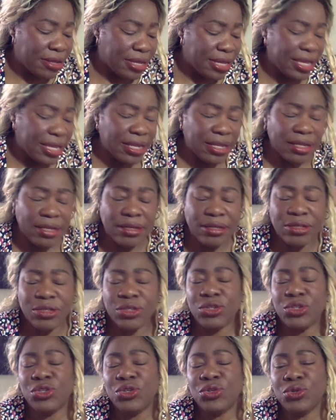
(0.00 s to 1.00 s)
and
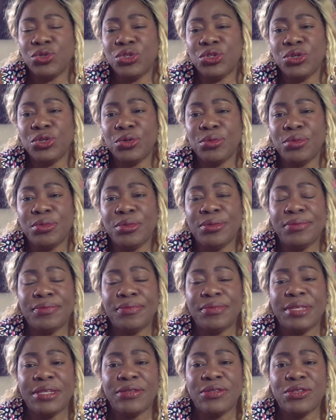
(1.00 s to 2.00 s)
YouTube,
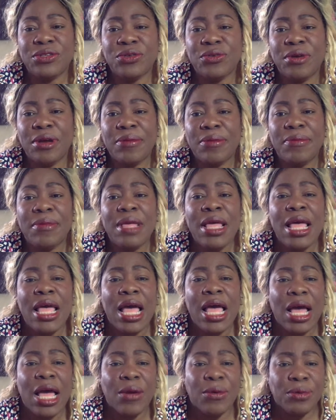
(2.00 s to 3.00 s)
Instagram,
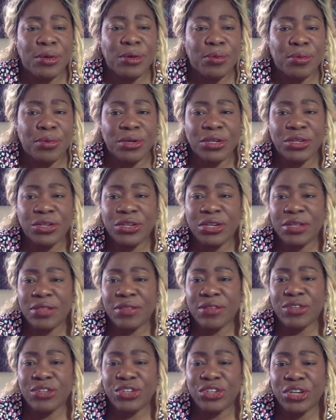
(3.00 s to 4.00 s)
I would appreciate
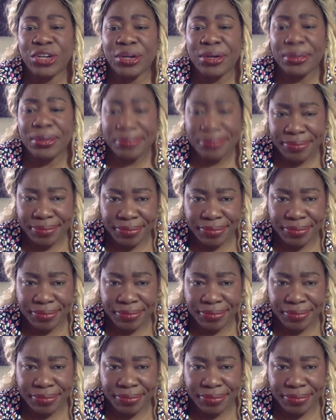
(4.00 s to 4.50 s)
the share.